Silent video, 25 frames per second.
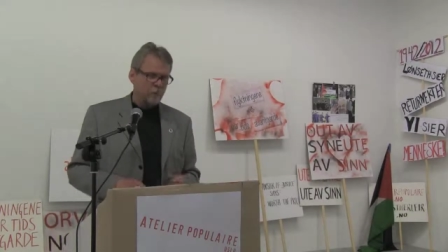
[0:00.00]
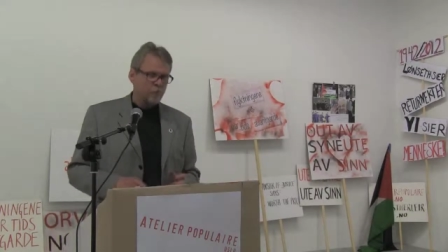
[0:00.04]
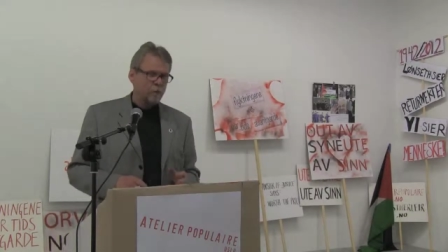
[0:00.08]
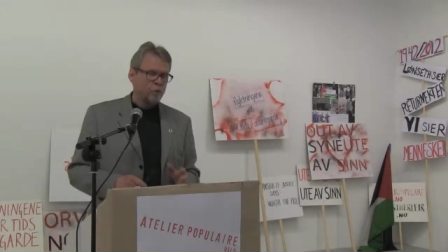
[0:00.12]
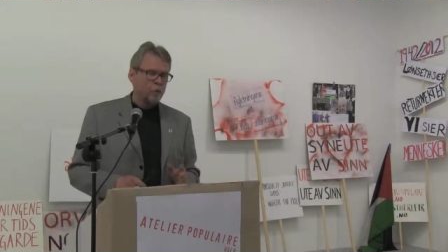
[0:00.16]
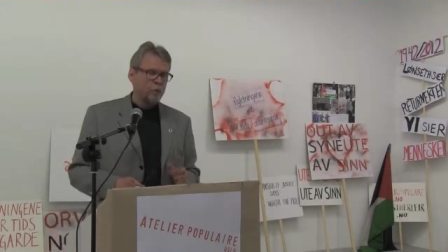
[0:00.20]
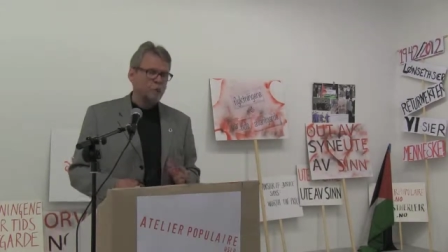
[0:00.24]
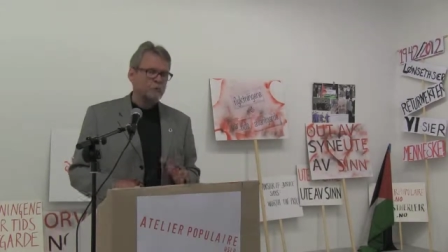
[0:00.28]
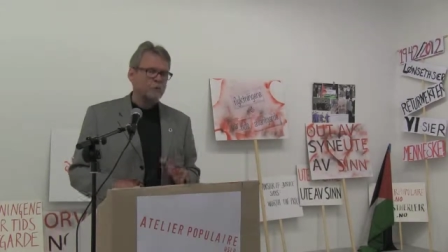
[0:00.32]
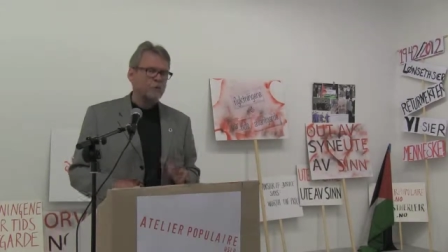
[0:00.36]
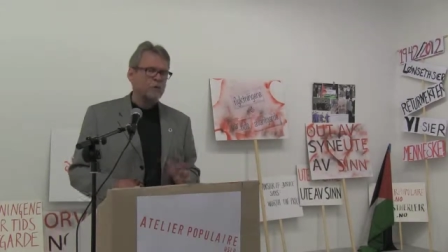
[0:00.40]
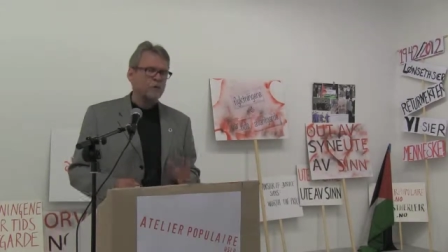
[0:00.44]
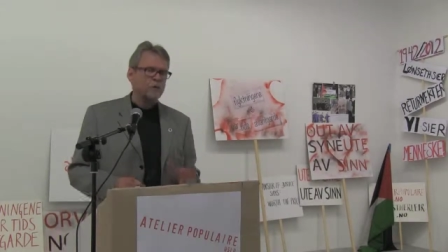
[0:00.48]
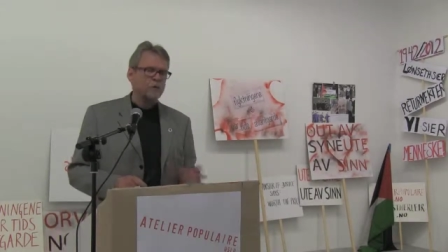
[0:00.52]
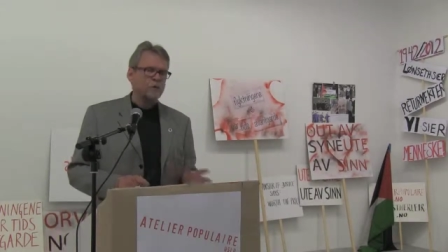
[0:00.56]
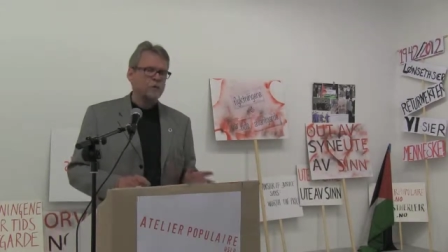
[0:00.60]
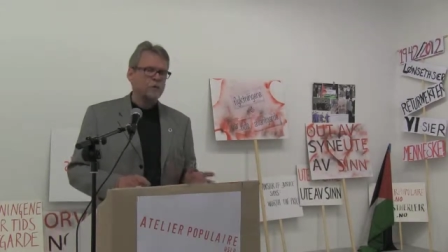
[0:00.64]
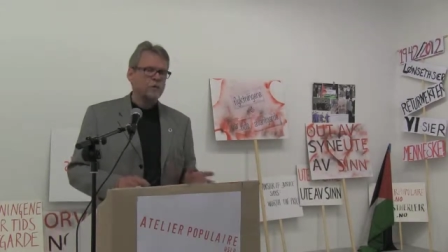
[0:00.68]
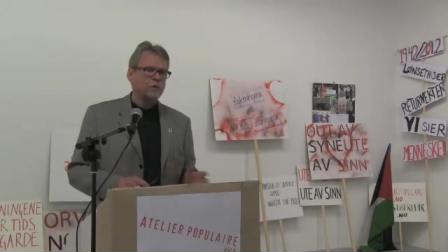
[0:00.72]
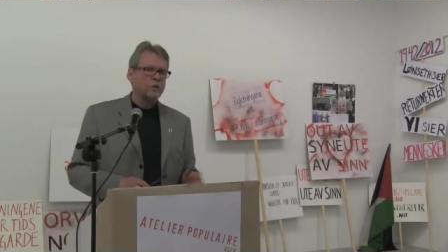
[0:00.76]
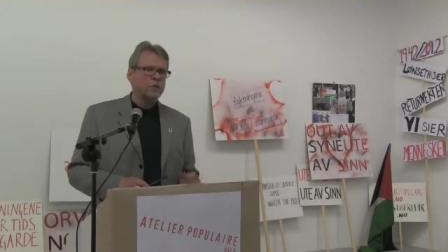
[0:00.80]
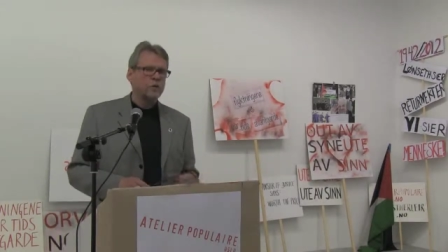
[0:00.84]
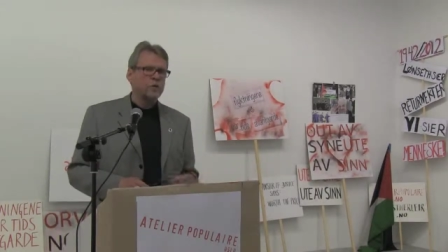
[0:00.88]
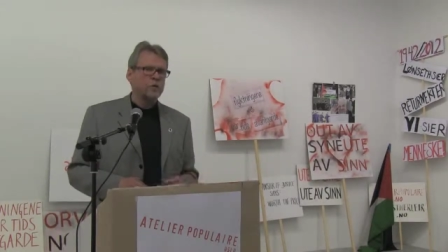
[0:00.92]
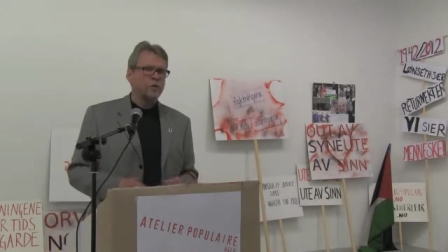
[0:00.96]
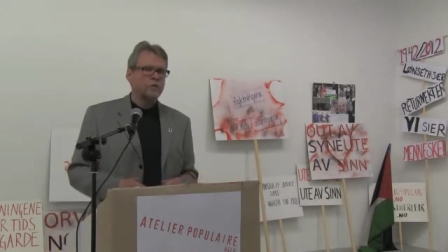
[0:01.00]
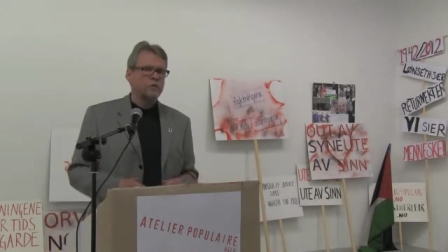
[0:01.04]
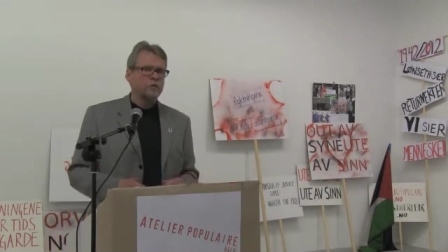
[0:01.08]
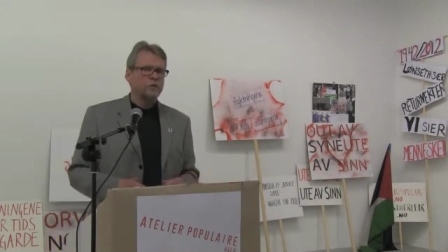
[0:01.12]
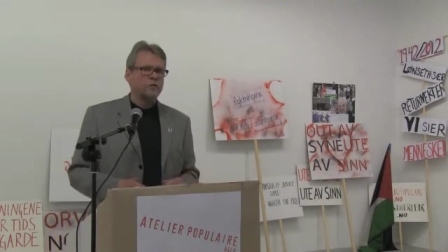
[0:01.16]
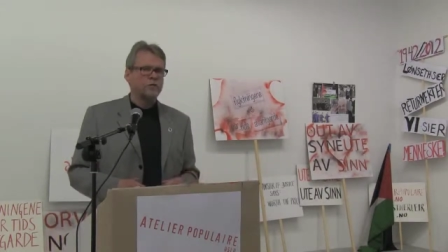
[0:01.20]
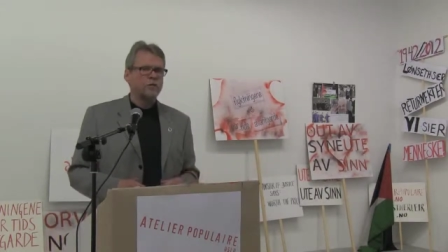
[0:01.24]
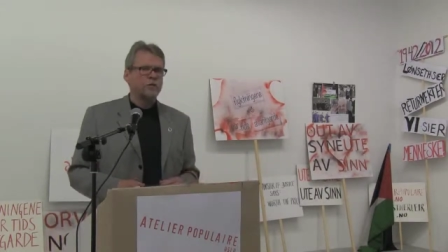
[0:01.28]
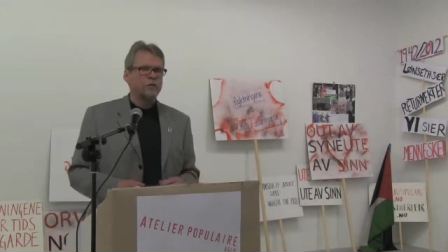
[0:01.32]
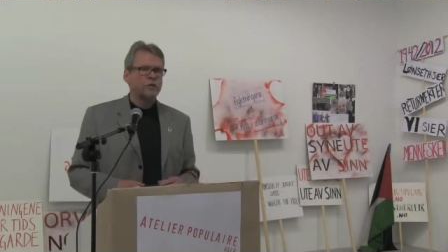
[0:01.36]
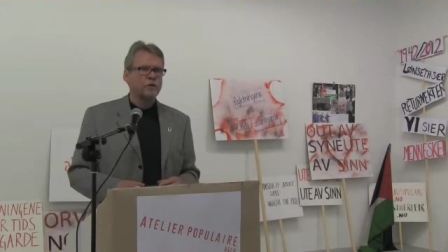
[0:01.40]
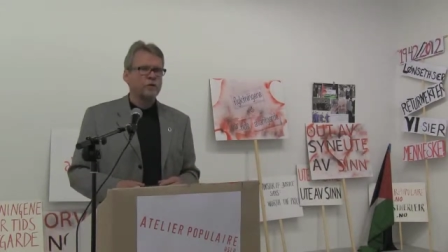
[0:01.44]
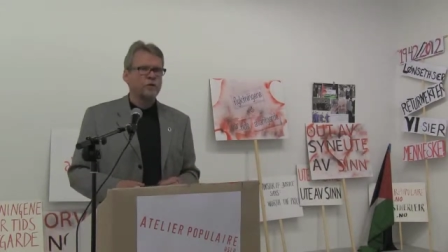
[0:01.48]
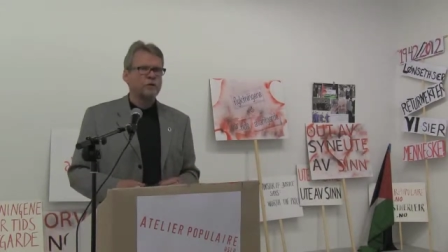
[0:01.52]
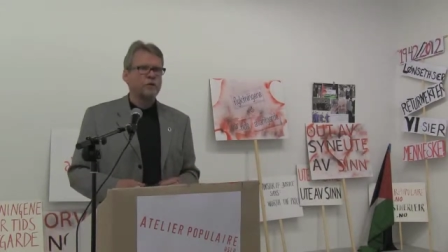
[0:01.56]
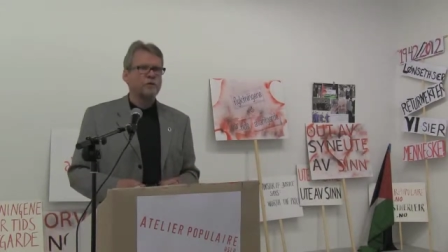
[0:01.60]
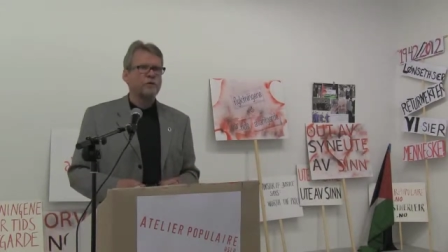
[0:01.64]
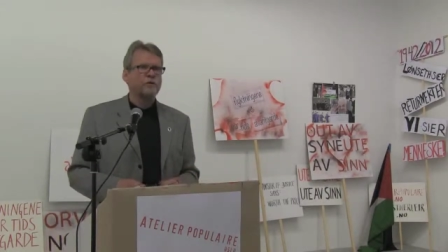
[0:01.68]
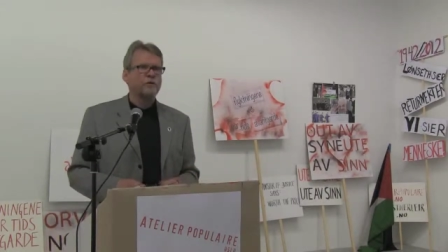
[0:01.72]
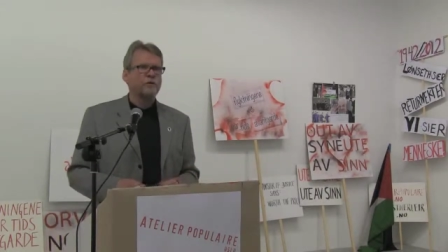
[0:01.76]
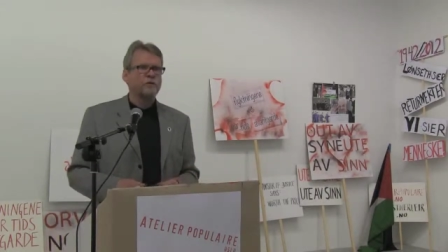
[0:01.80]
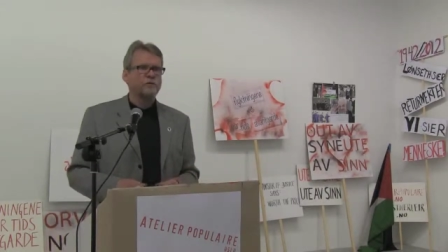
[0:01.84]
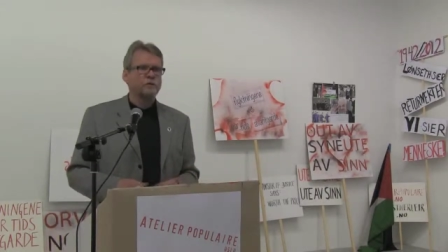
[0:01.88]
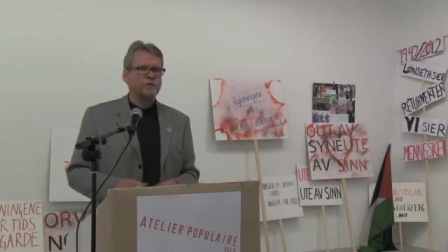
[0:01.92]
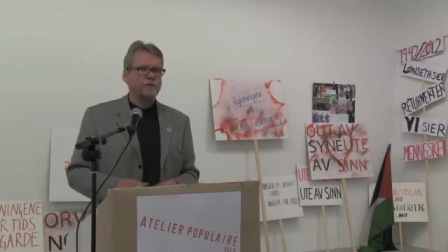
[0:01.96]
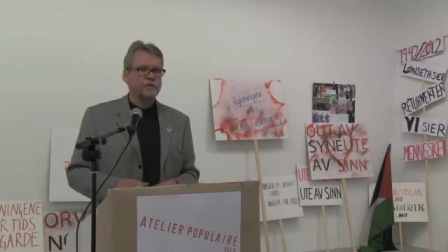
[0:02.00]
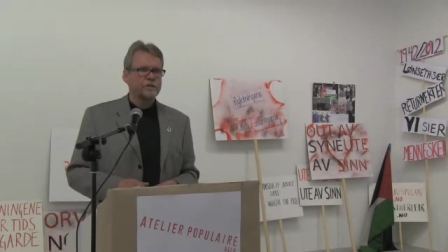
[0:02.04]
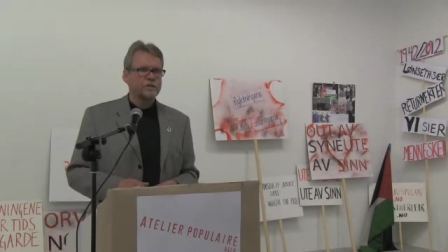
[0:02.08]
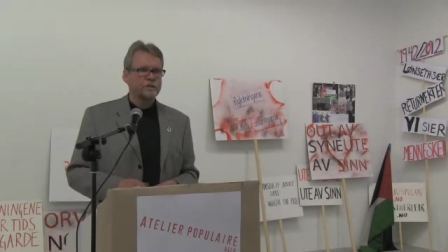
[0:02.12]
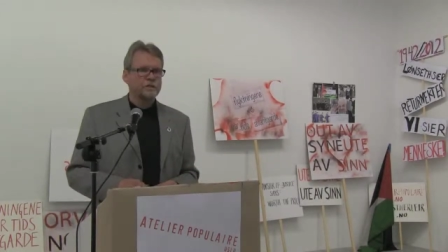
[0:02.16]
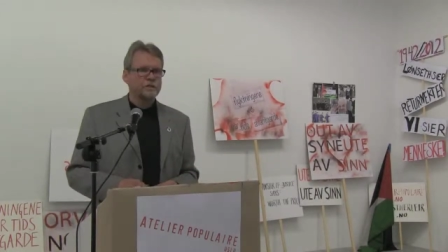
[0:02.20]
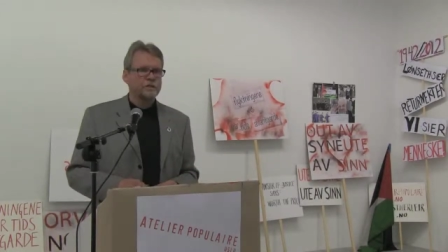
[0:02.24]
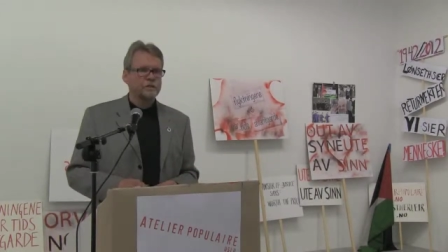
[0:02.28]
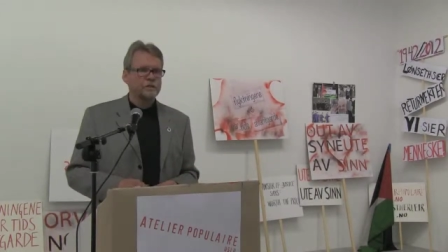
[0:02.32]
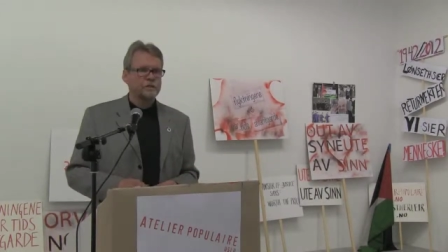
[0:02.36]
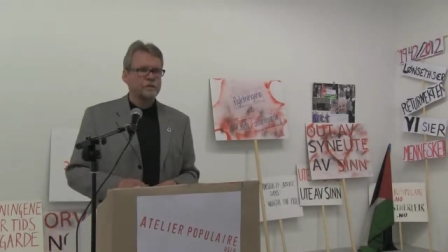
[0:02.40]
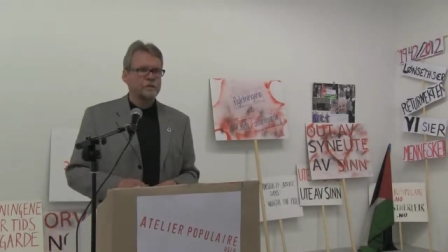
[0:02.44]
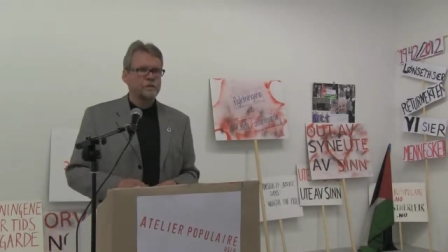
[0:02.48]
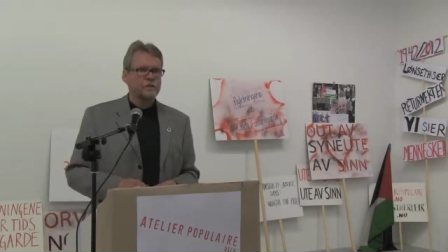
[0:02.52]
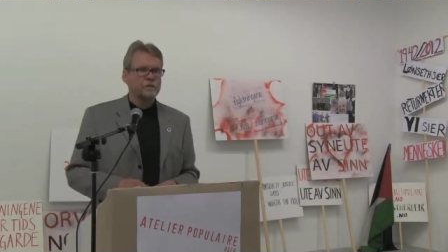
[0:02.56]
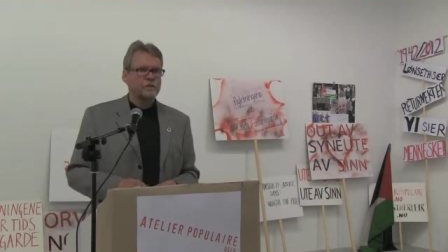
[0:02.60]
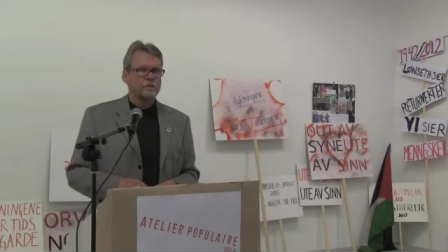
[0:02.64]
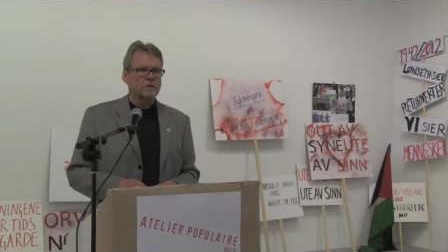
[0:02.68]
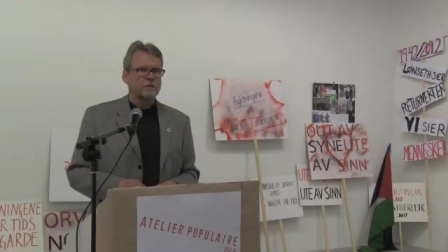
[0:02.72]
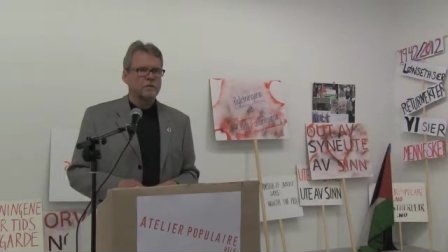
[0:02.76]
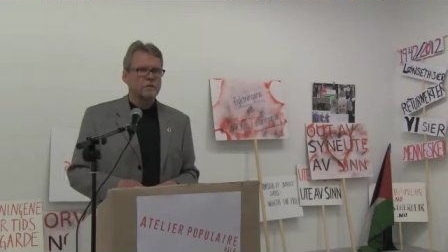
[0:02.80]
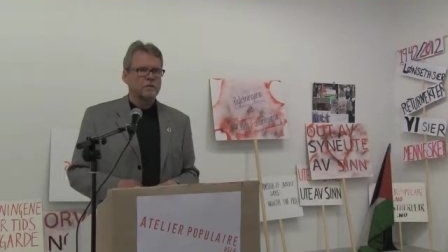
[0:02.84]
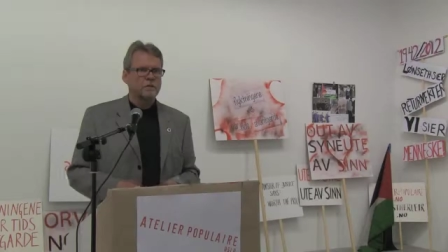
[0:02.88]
world started to look for good Christians